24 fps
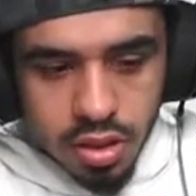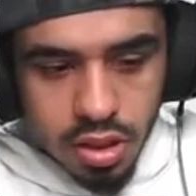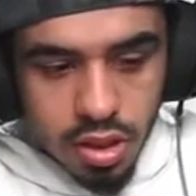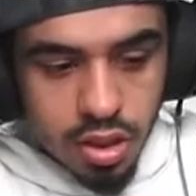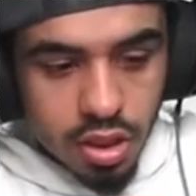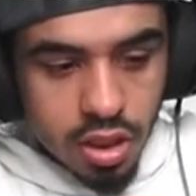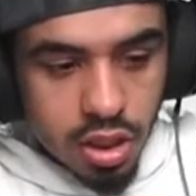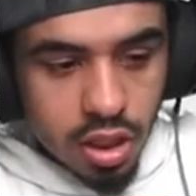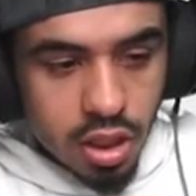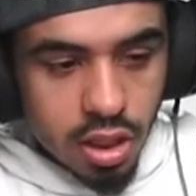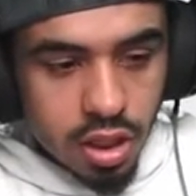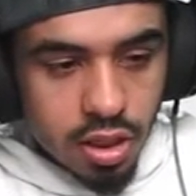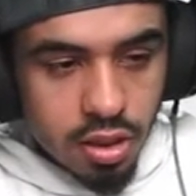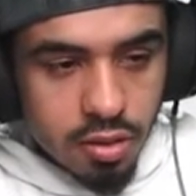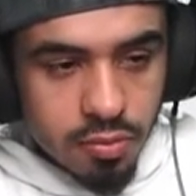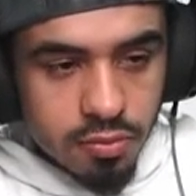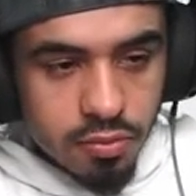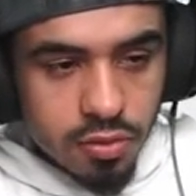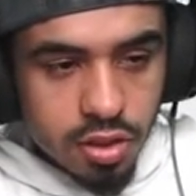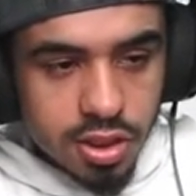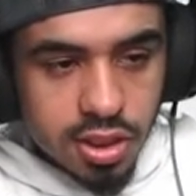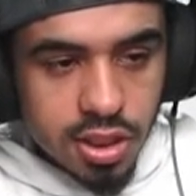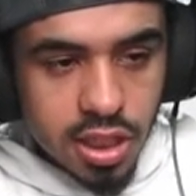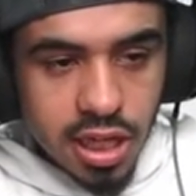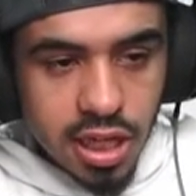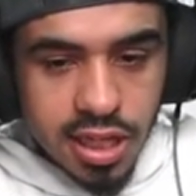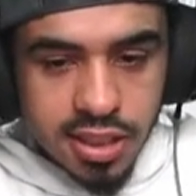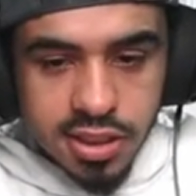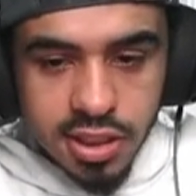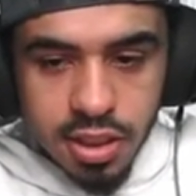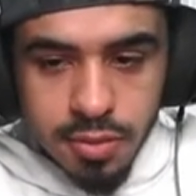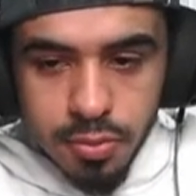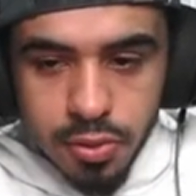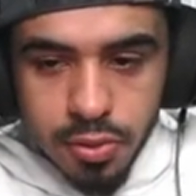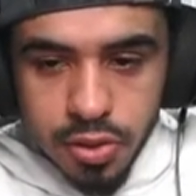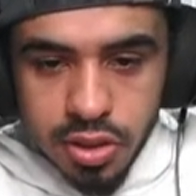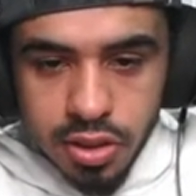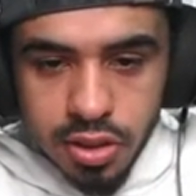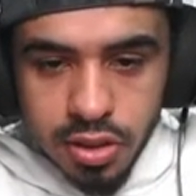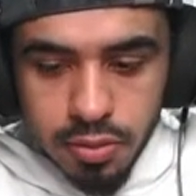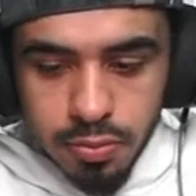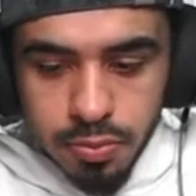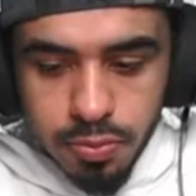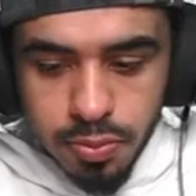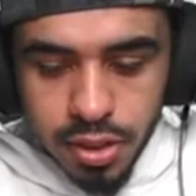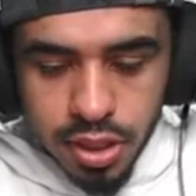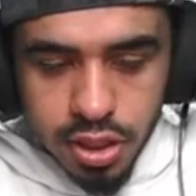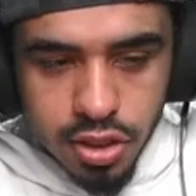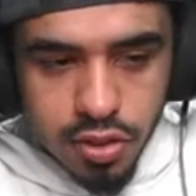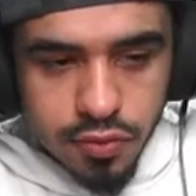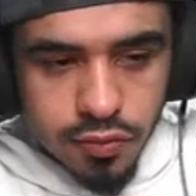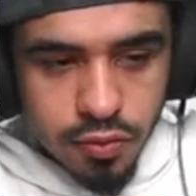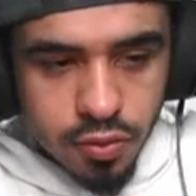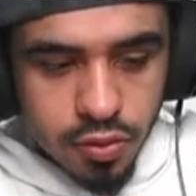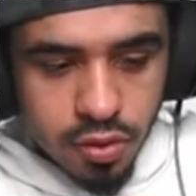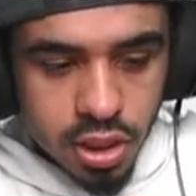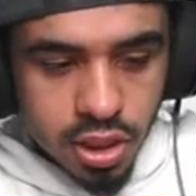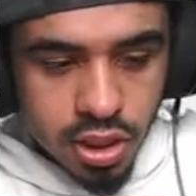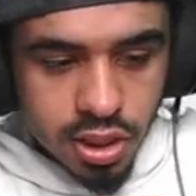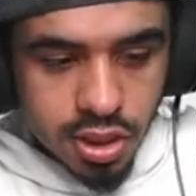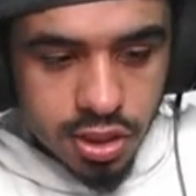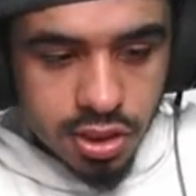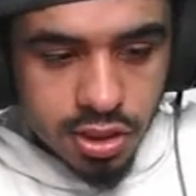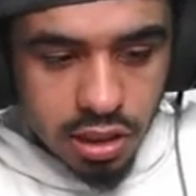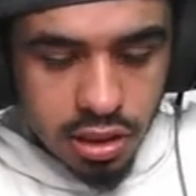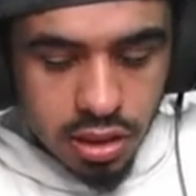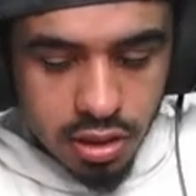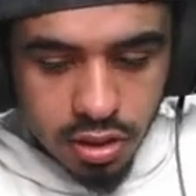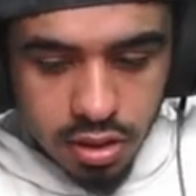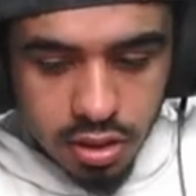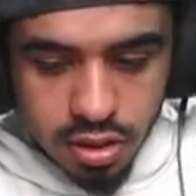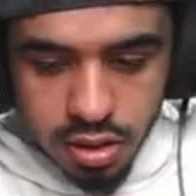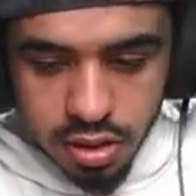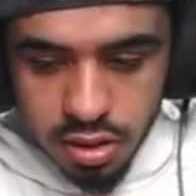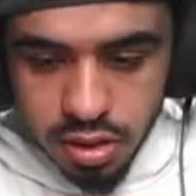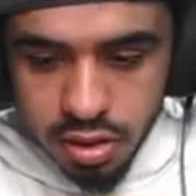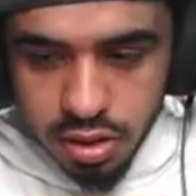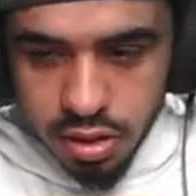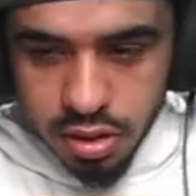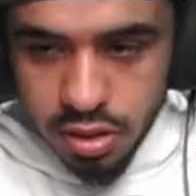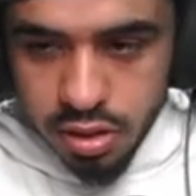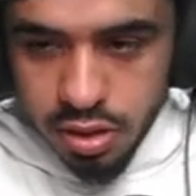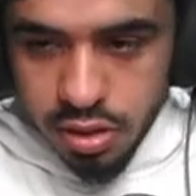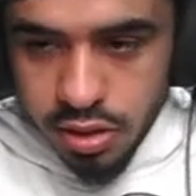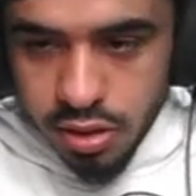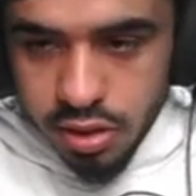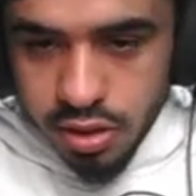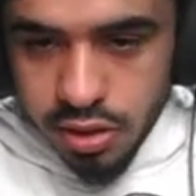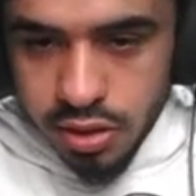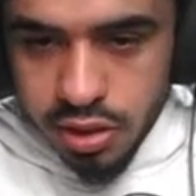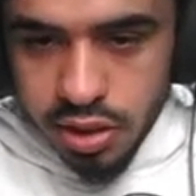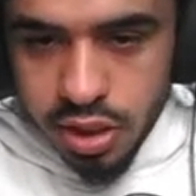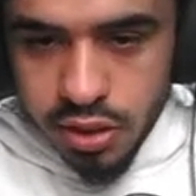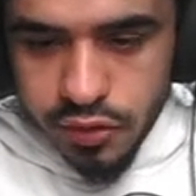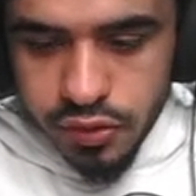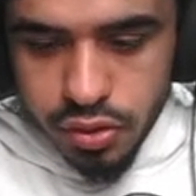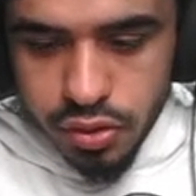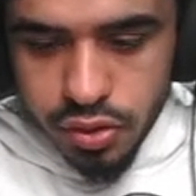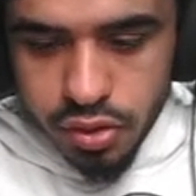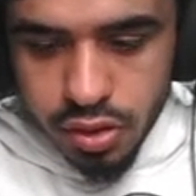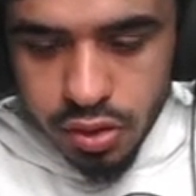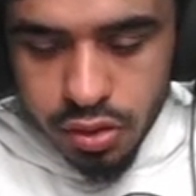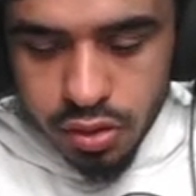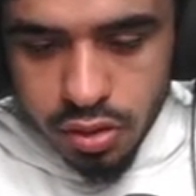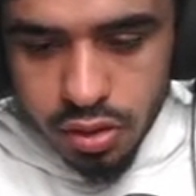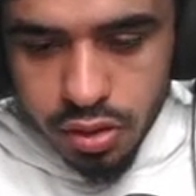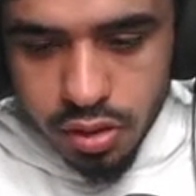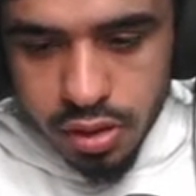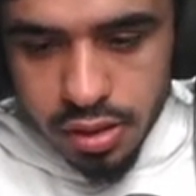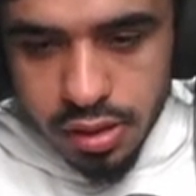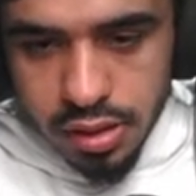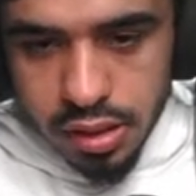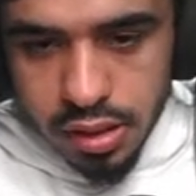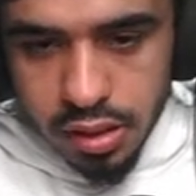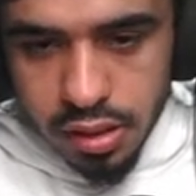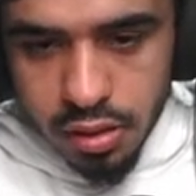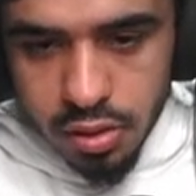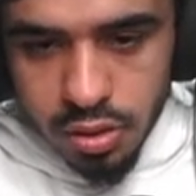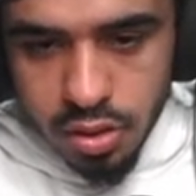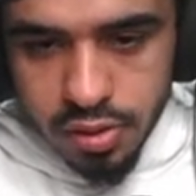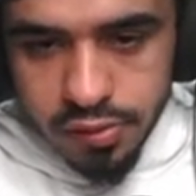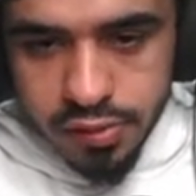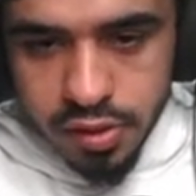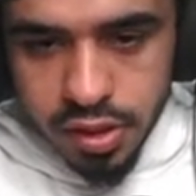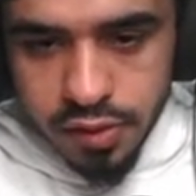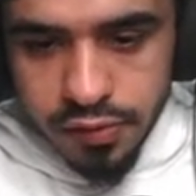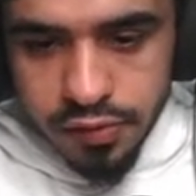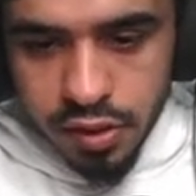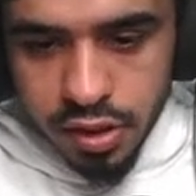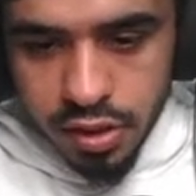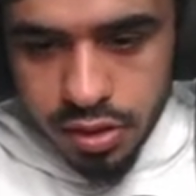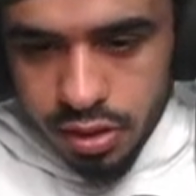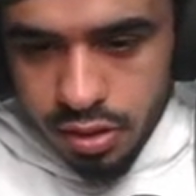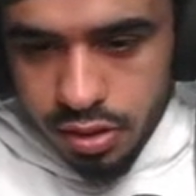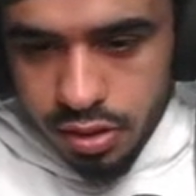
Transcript: Yeah, um, this guy has the best skill page for an SR, I think. It gives a lot of defense.